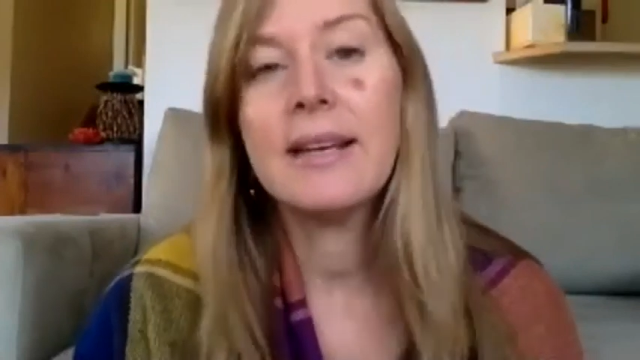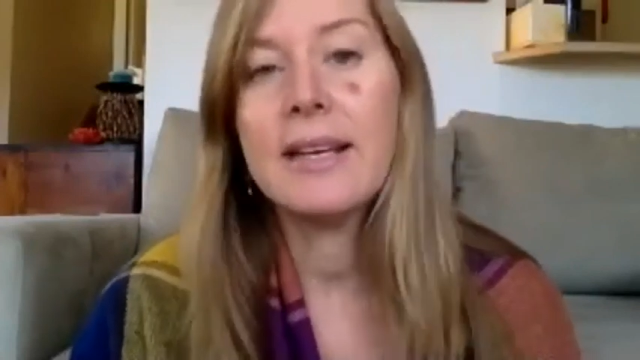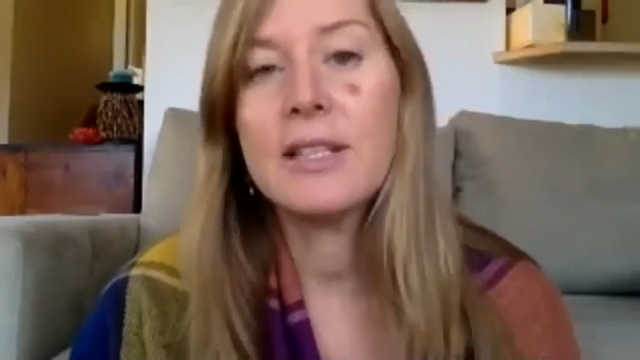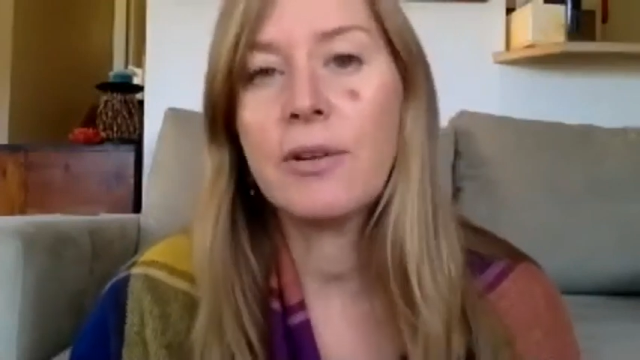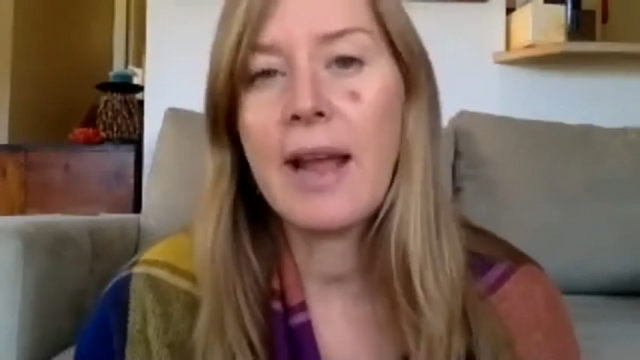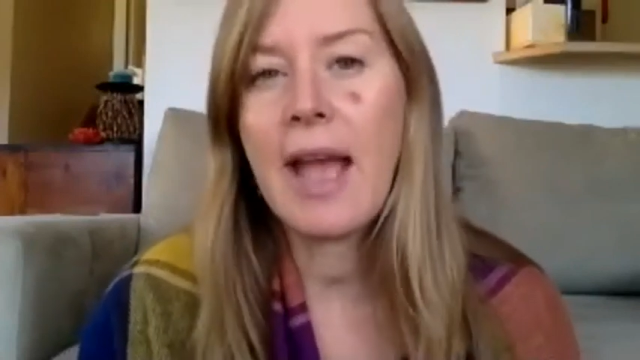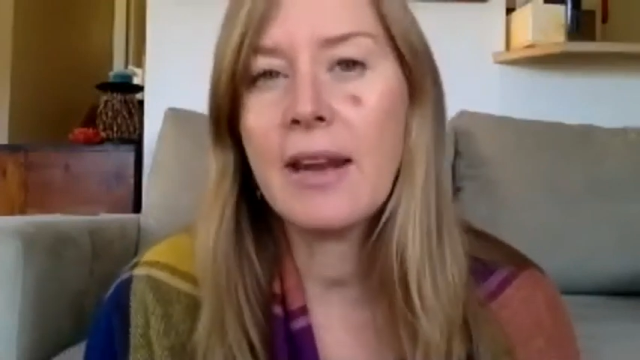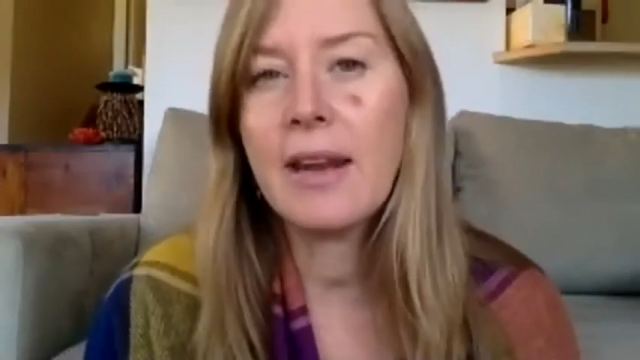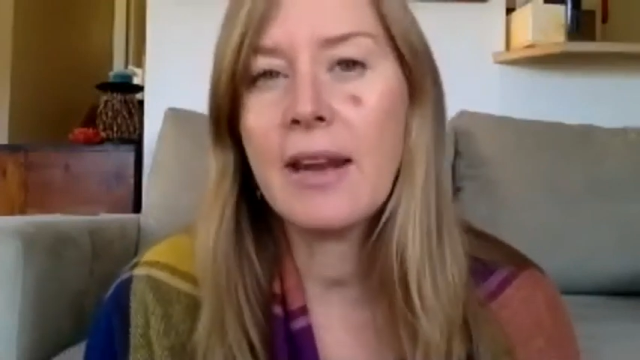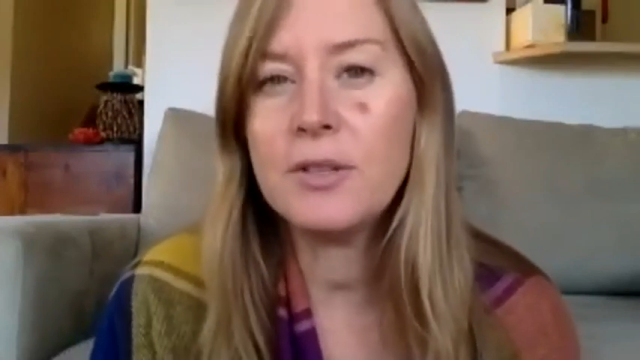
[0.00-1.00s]
is
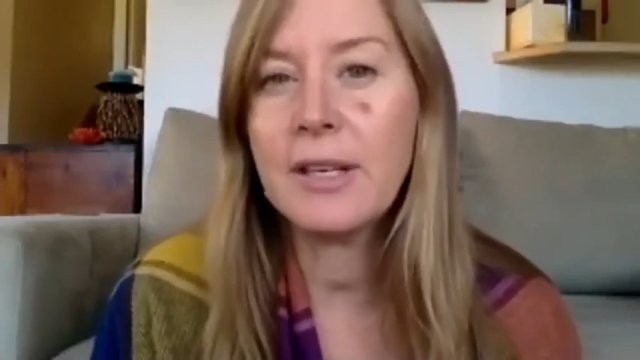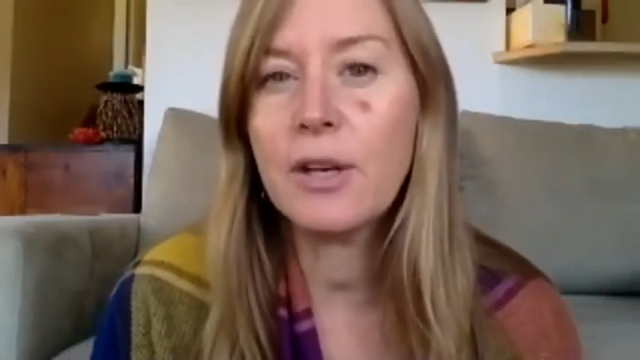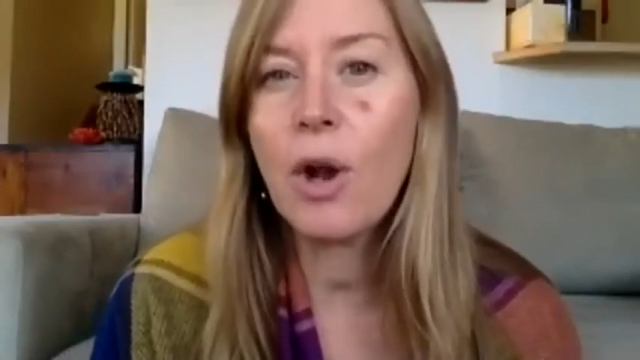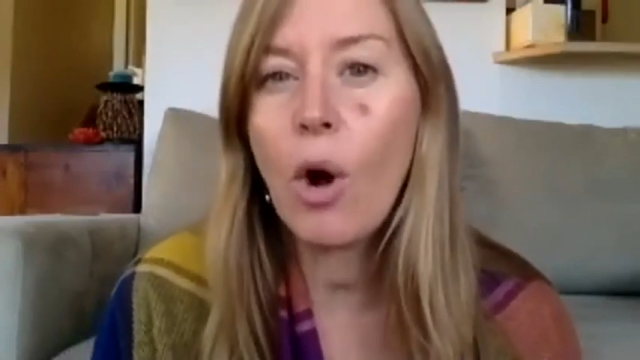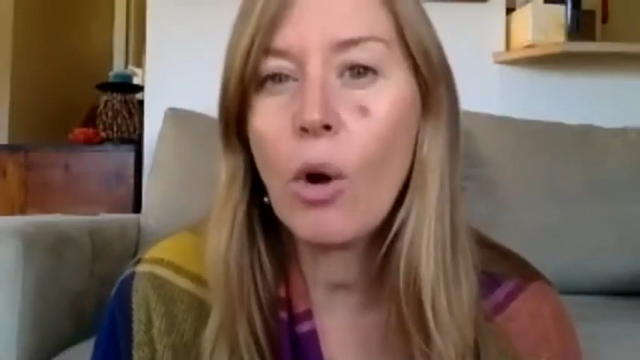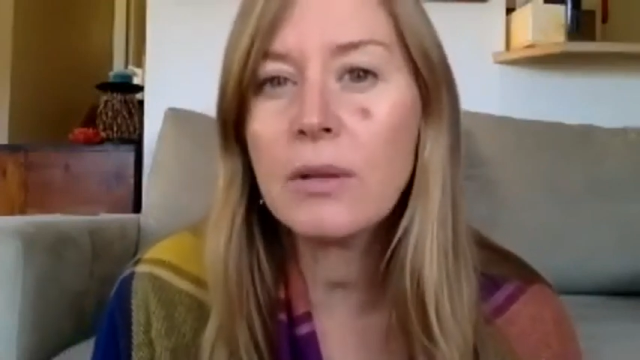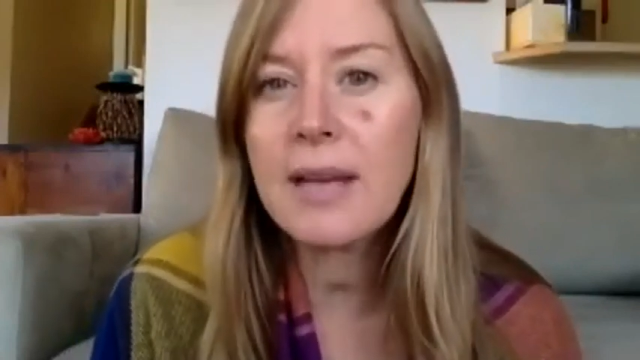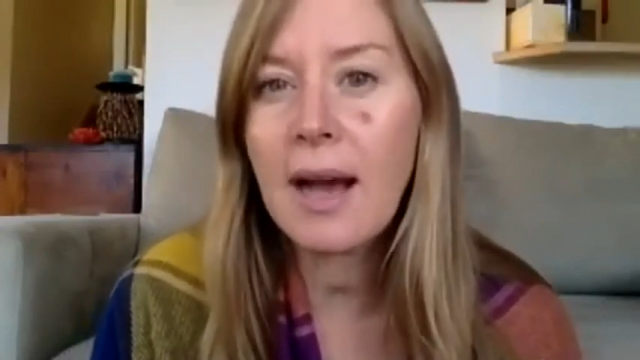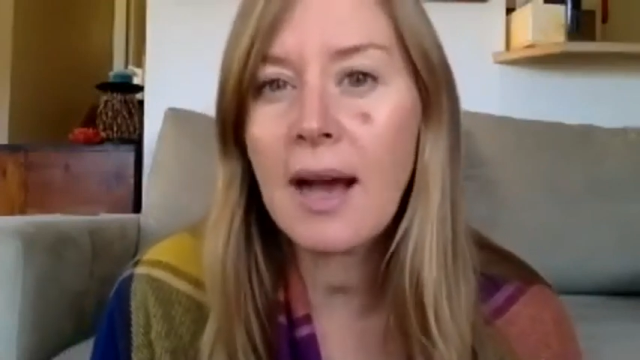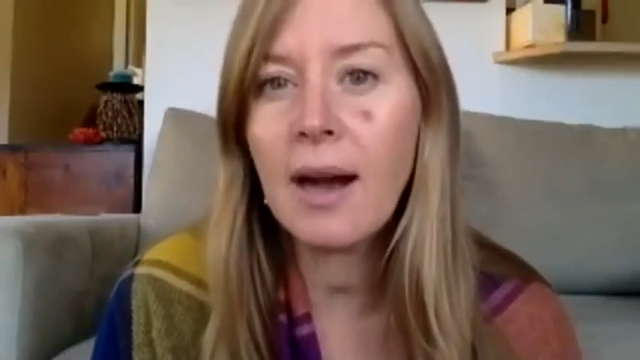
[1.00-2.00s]
created using coal
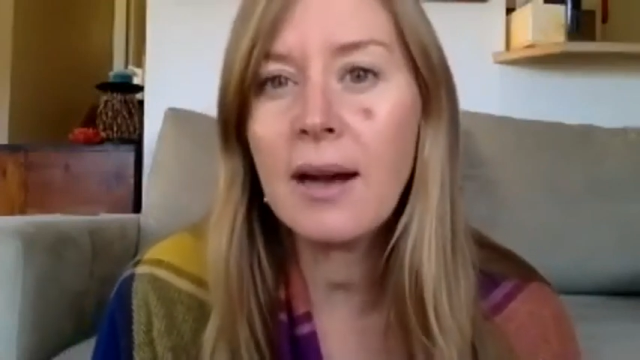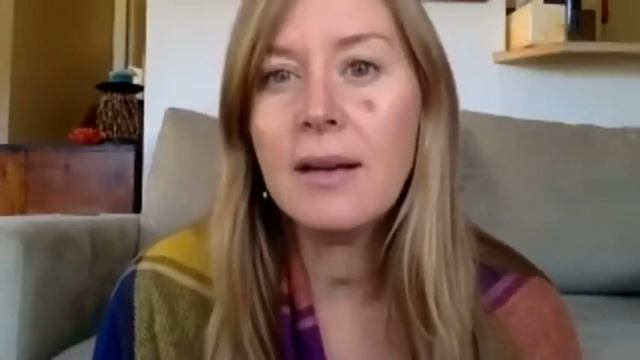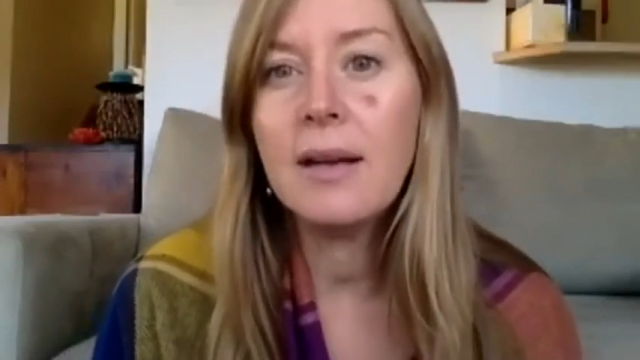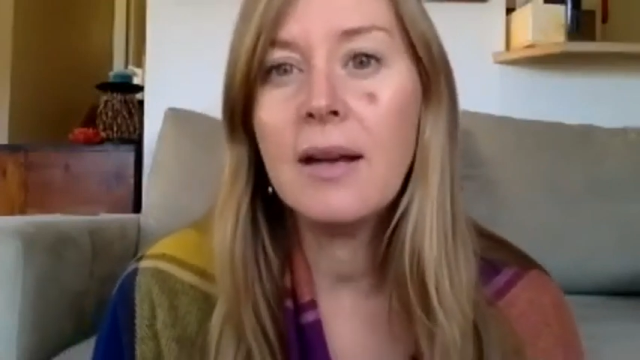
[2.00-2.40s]
tar,